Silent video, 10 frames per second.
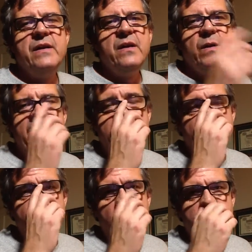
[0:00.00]
Okay,
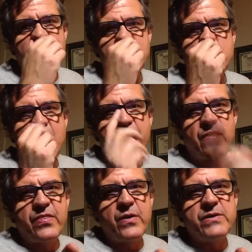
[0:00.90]
NFL kicks off on
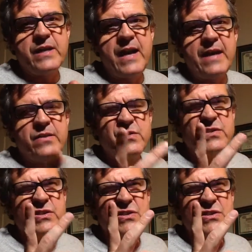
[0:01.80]
Thursday night. There's